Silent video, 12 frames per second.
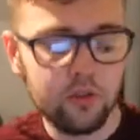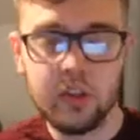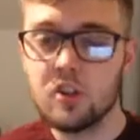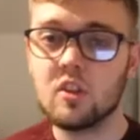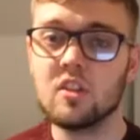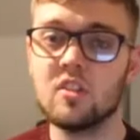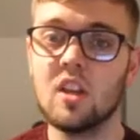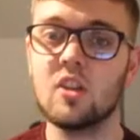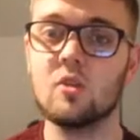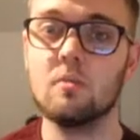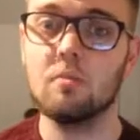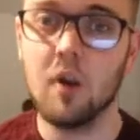finished at
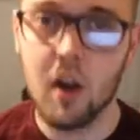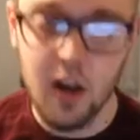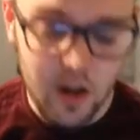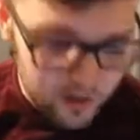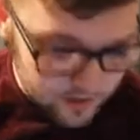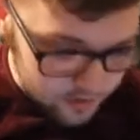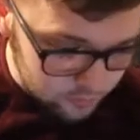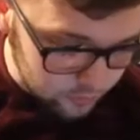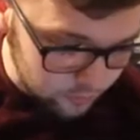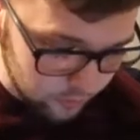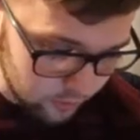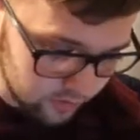Station Park. It
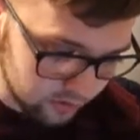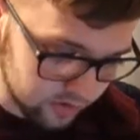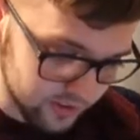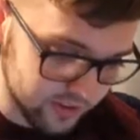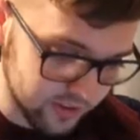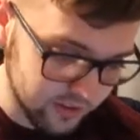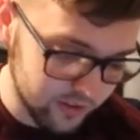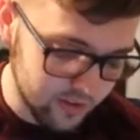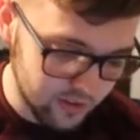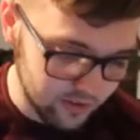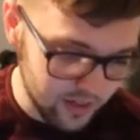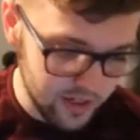was Forfar Athletic against
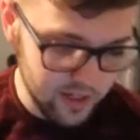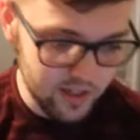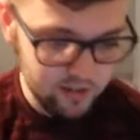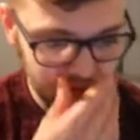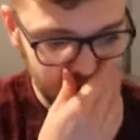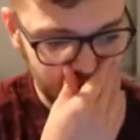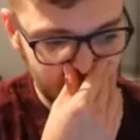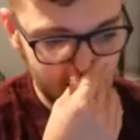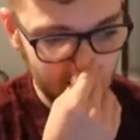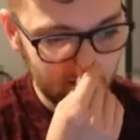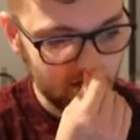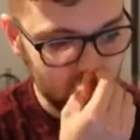Clyde.
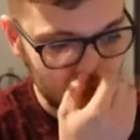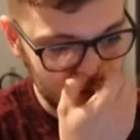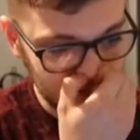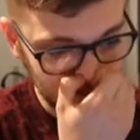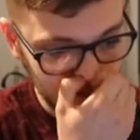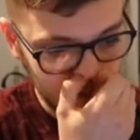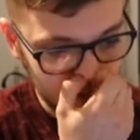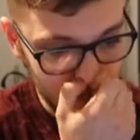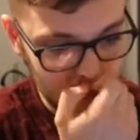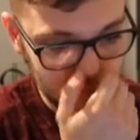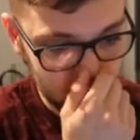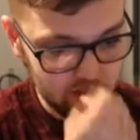Not really a lot
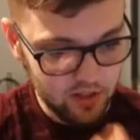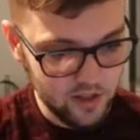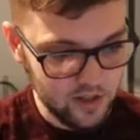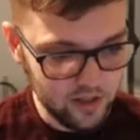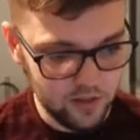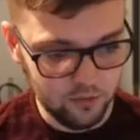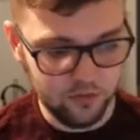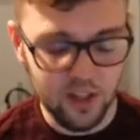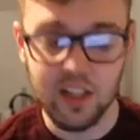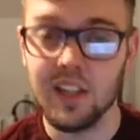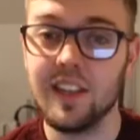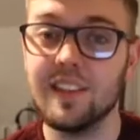happening there.
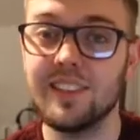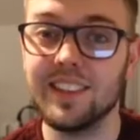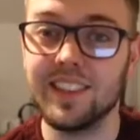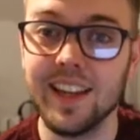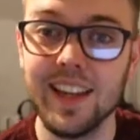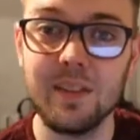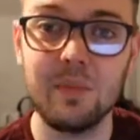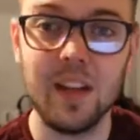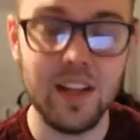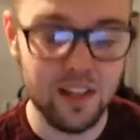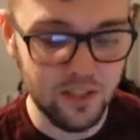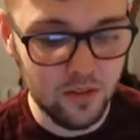Very even game,
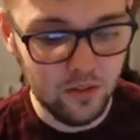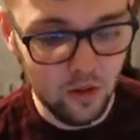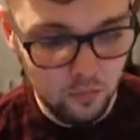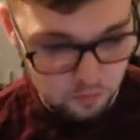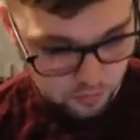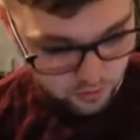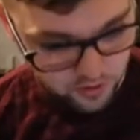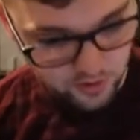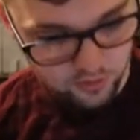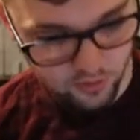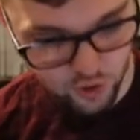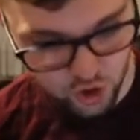and the
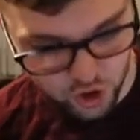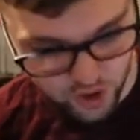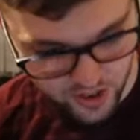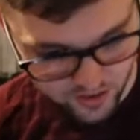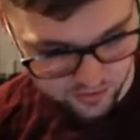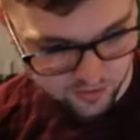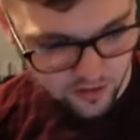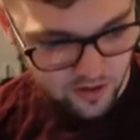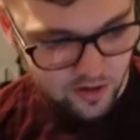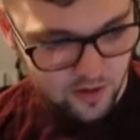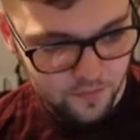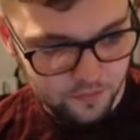points were shared.
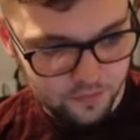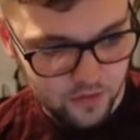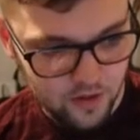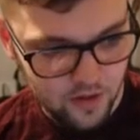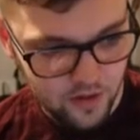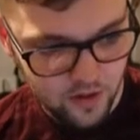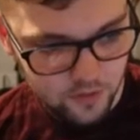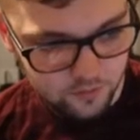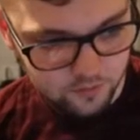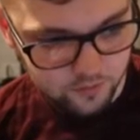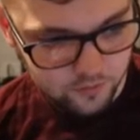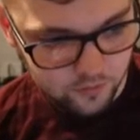
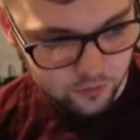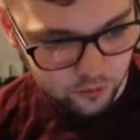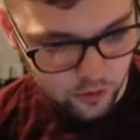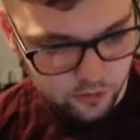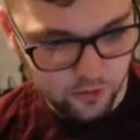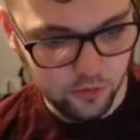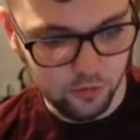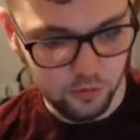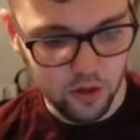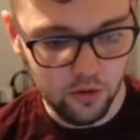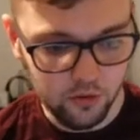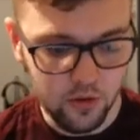Forfar as
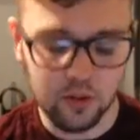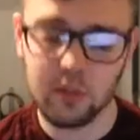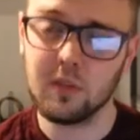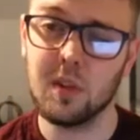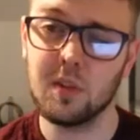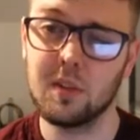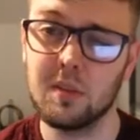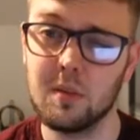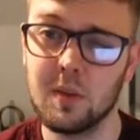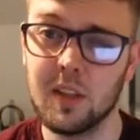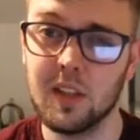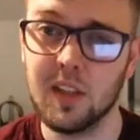well starting to falter a wee
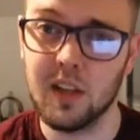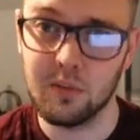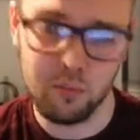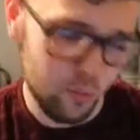bit. They haven't